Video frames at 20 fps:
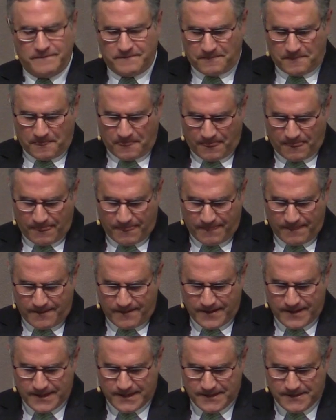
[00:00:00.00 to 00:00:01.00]

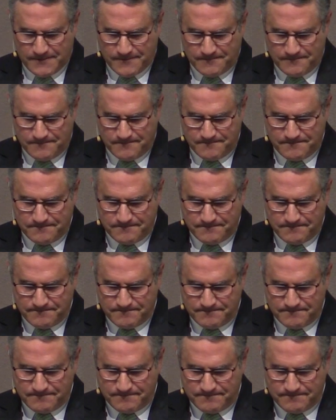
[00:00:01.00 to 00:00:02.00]

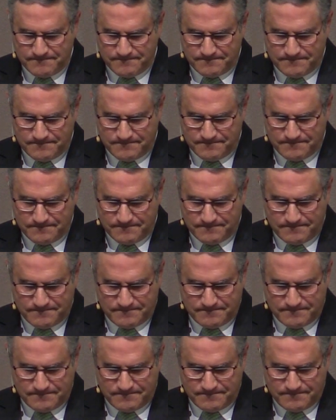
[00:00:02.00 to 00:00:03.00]

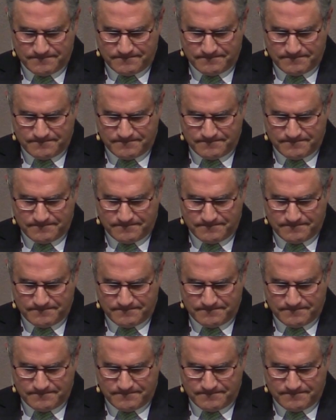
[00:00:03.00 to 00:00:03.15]
Nothing is said.